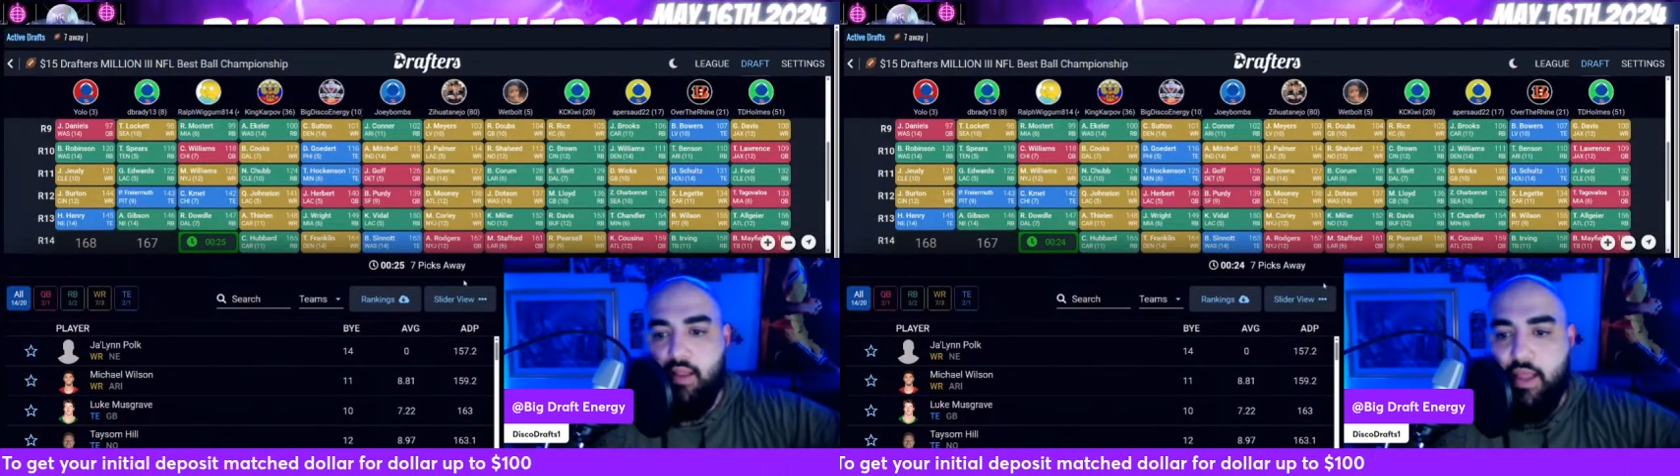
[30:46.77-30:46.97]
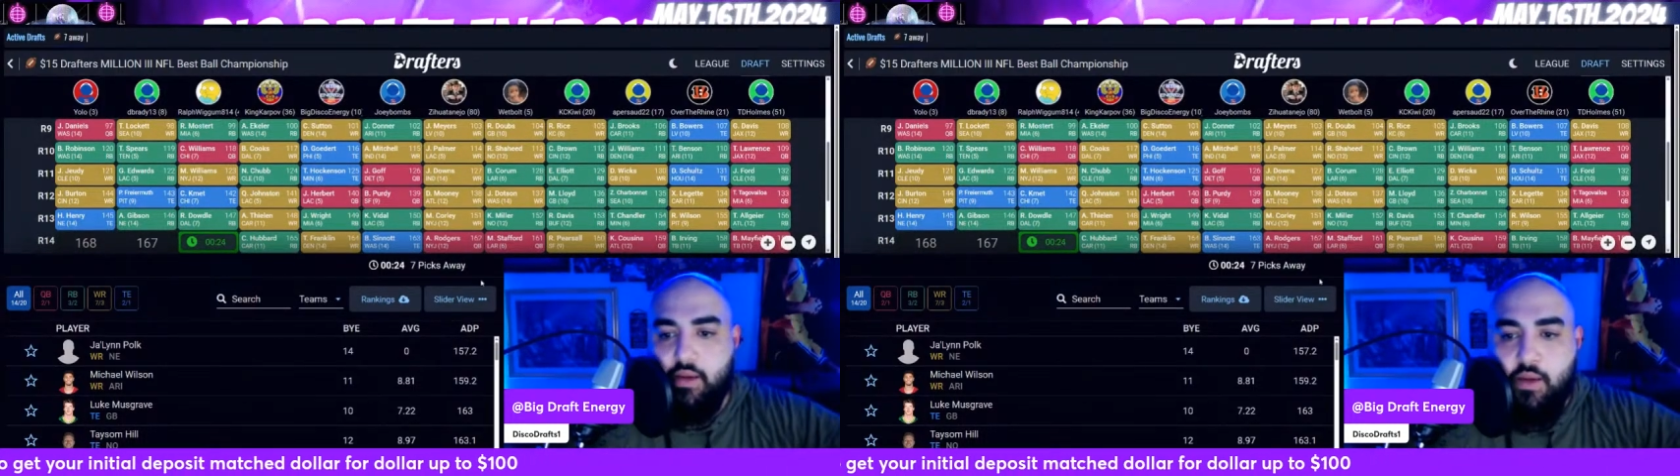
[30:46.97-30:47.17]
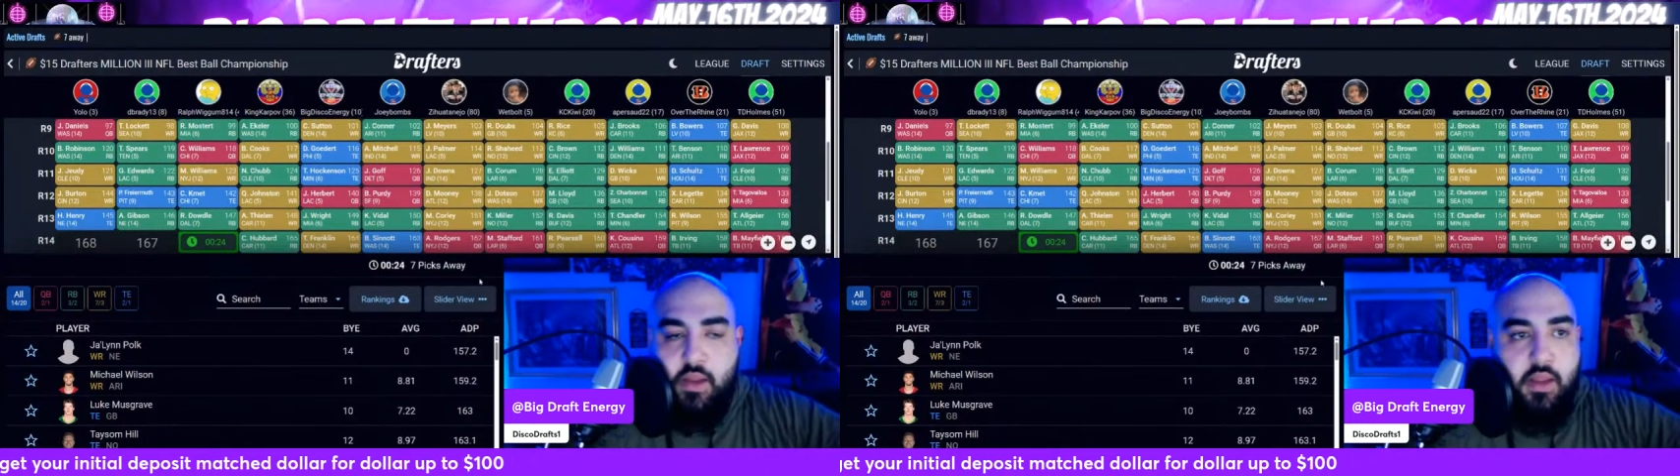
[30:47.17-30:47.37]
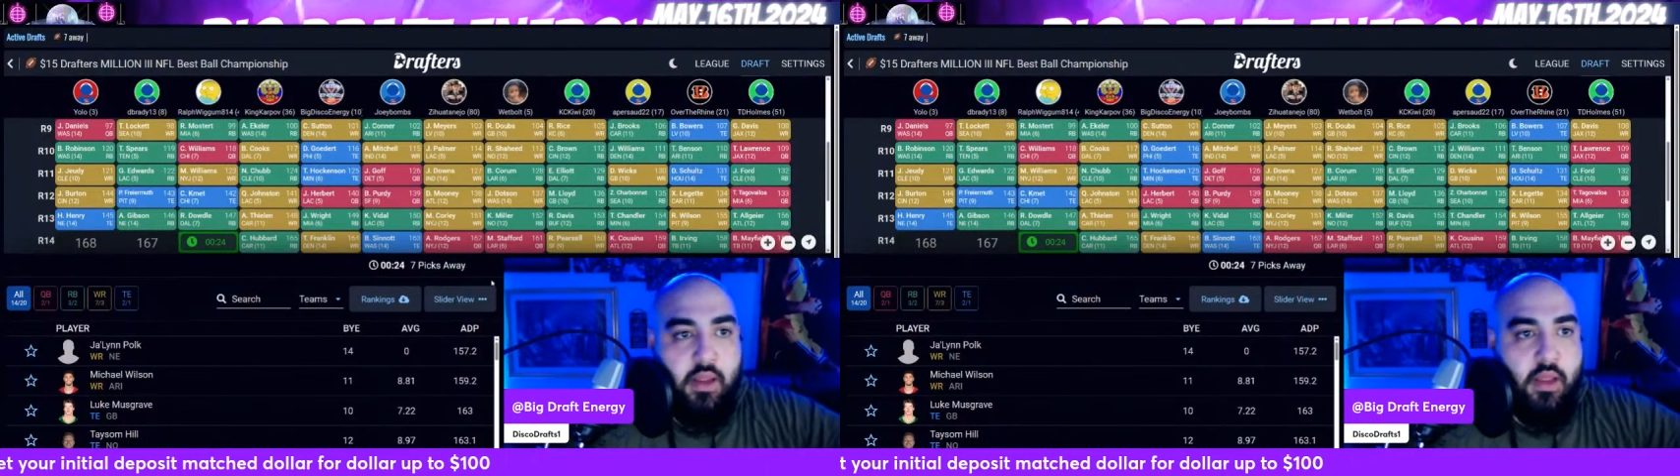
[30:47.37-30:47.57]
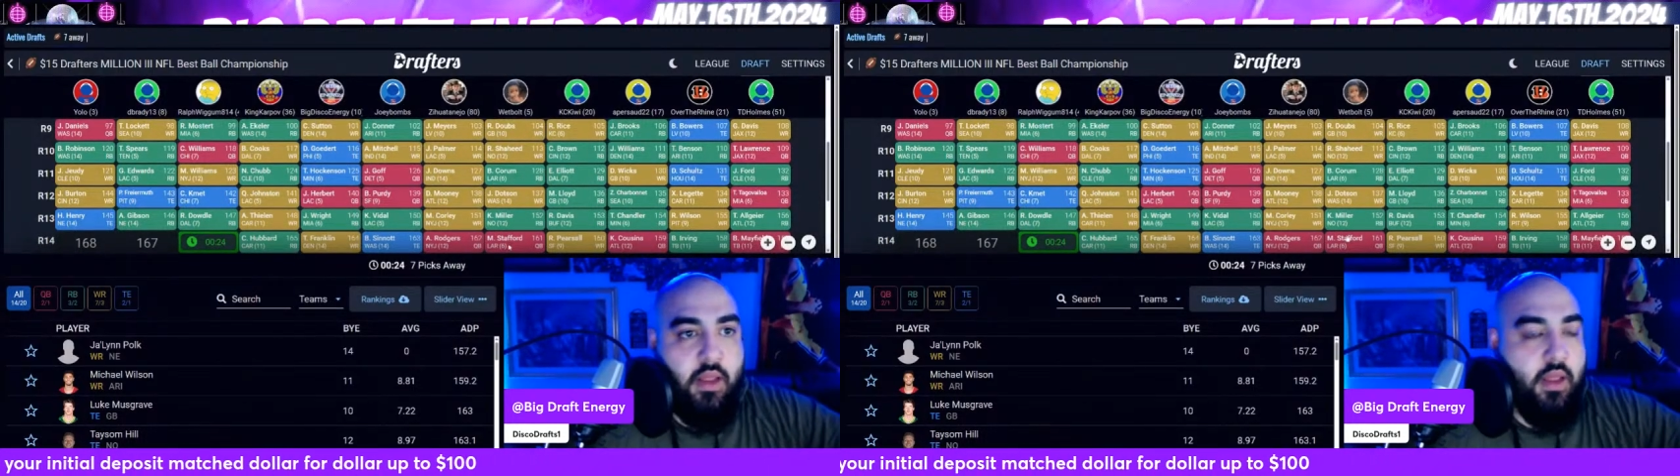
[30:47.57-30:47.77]
late.
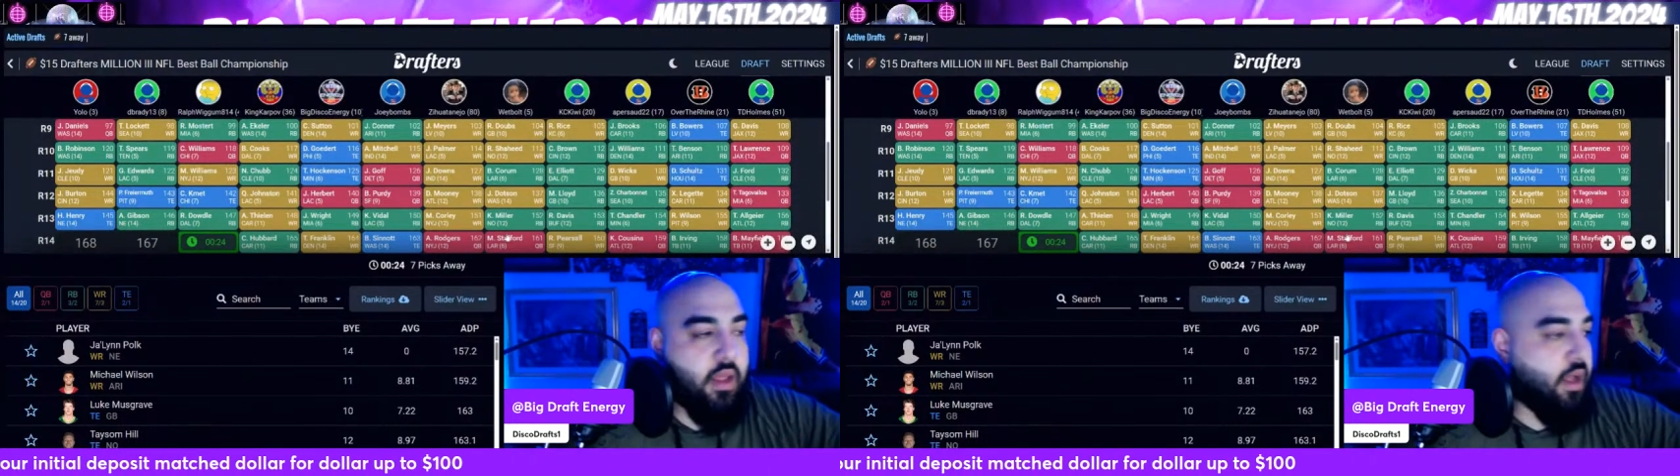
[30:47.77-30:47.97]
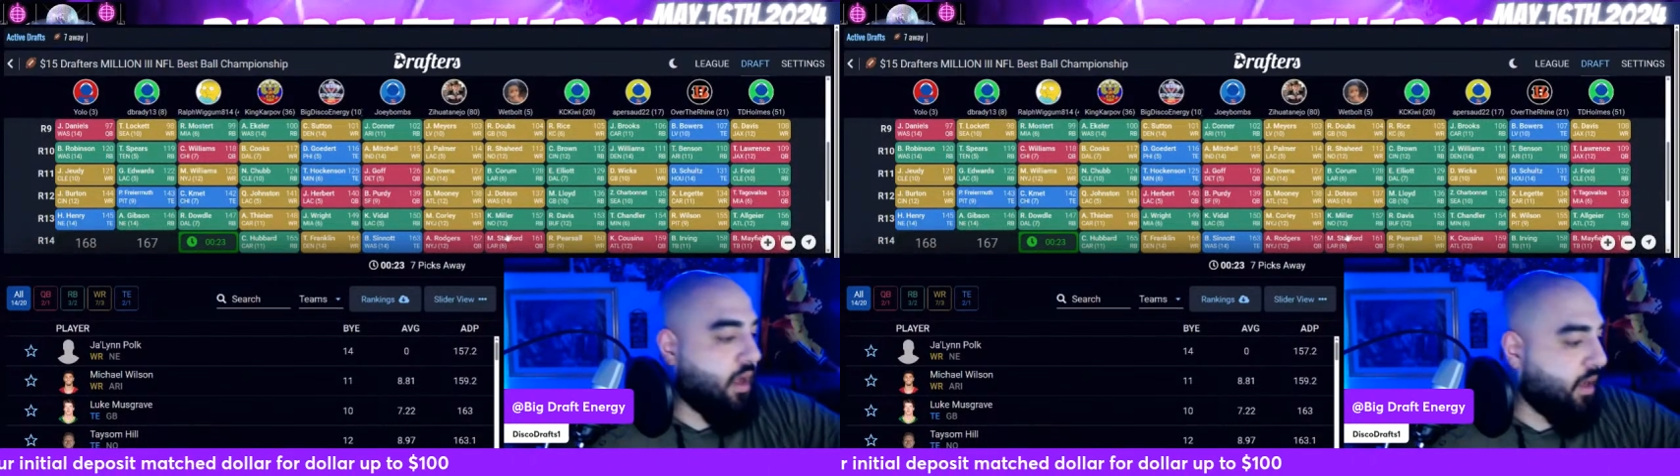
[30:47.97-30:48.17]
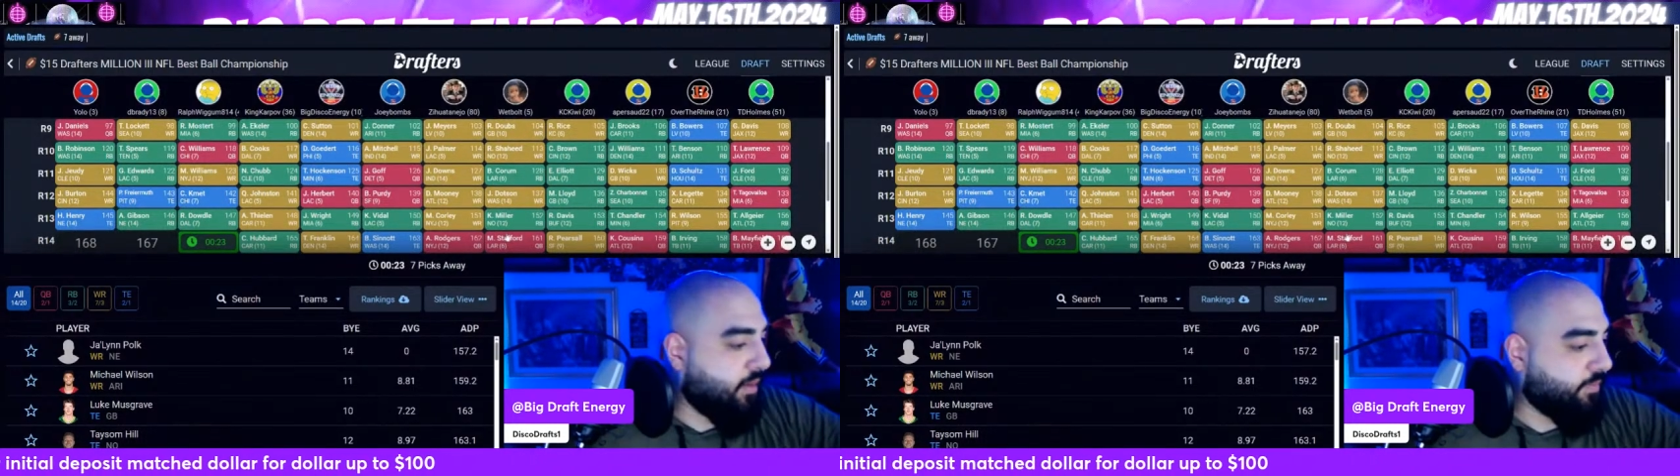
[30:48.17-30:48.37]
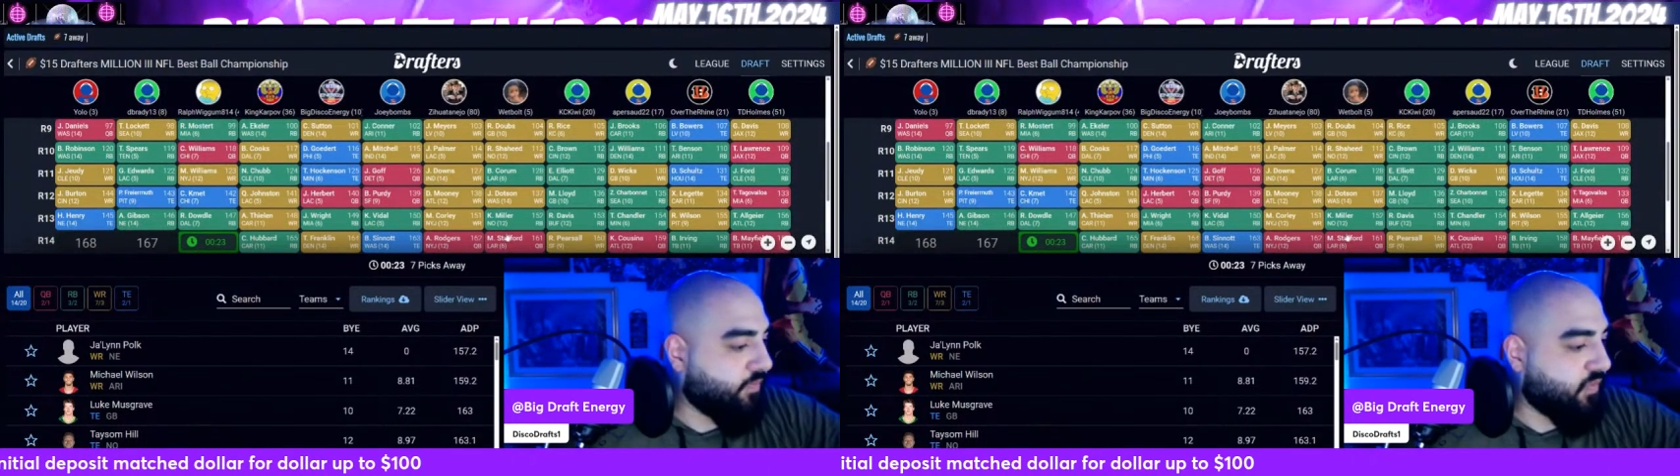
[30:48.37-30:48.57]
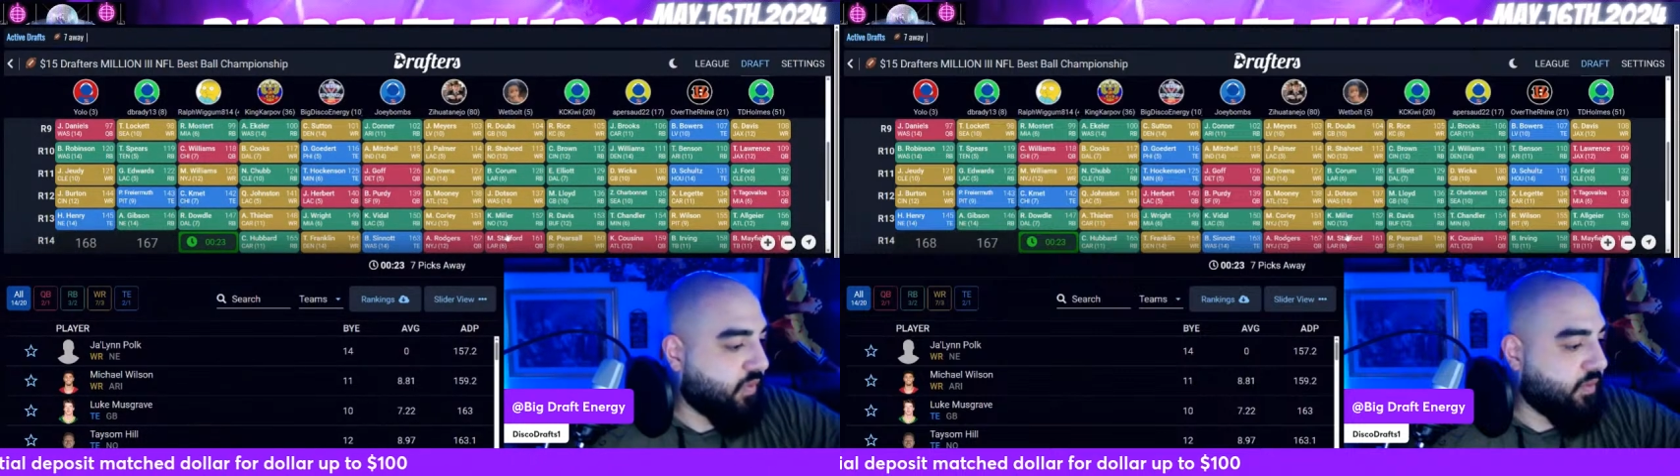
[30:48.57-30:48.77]

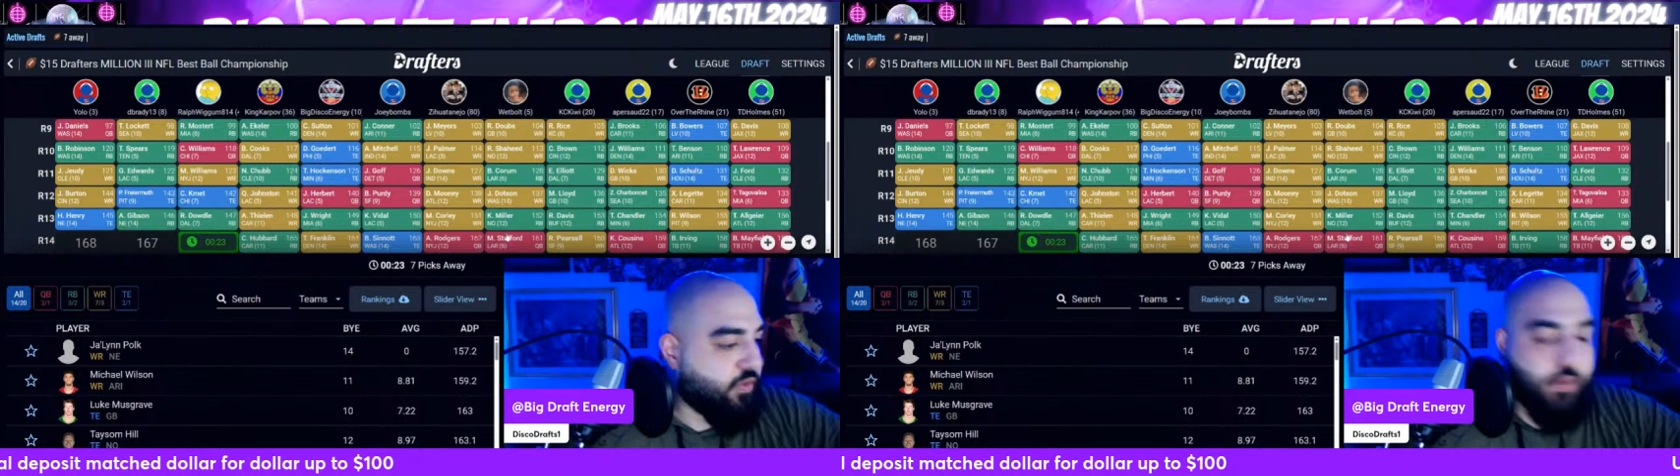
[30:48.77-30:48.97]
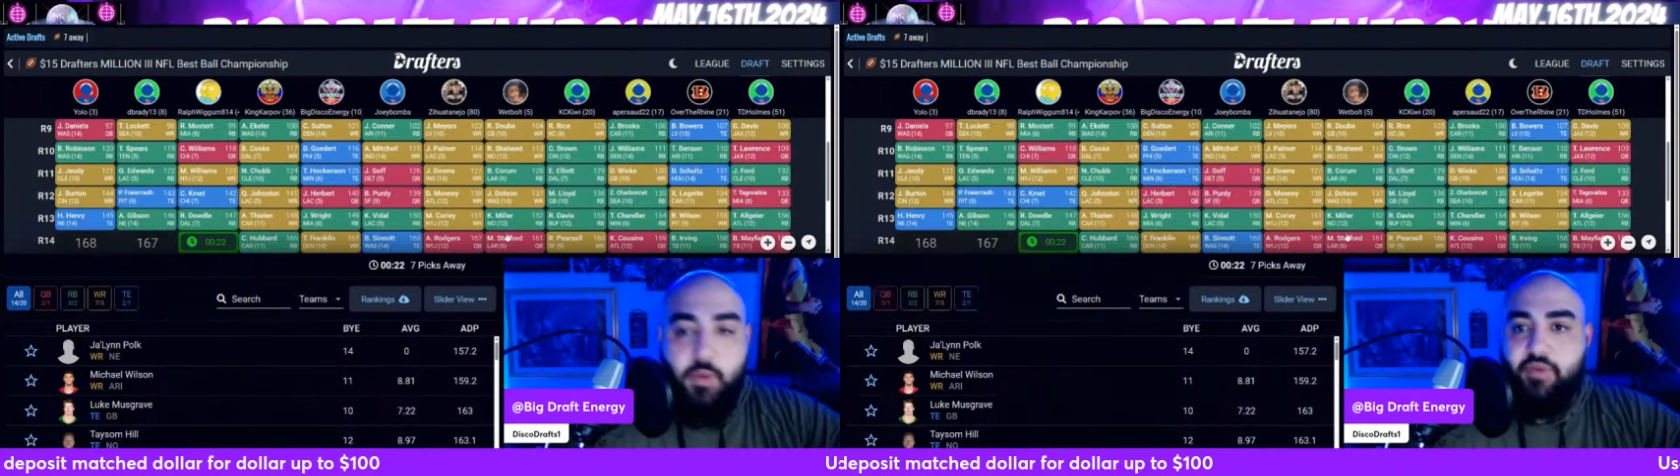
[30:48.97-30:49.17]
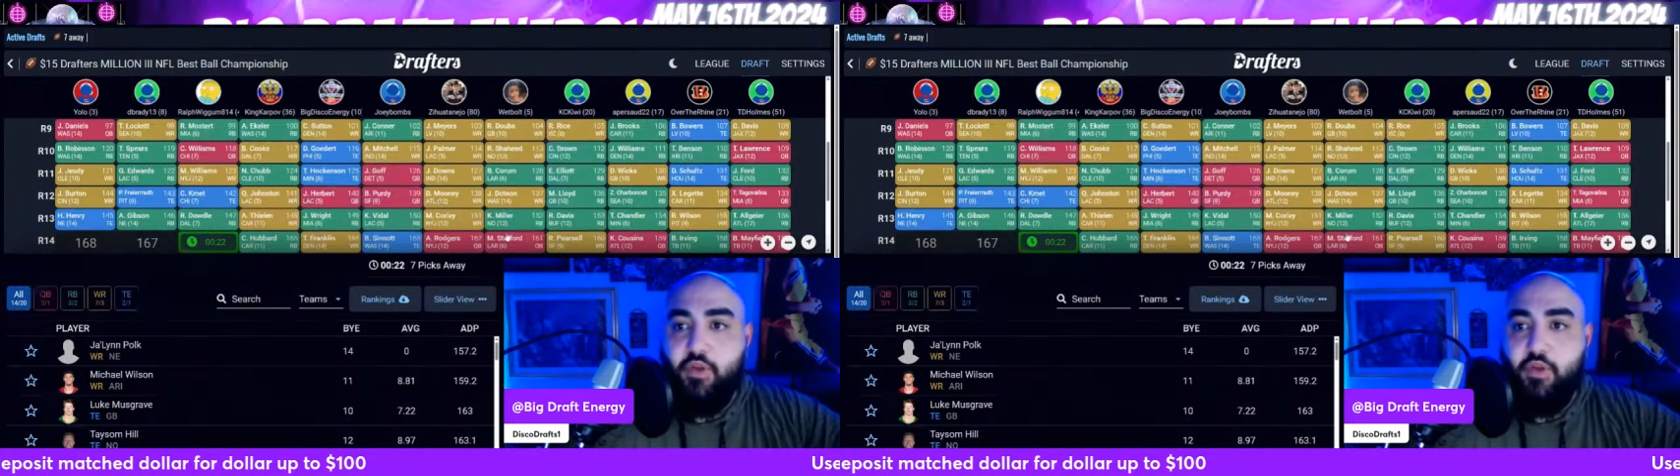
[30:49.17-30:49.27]
21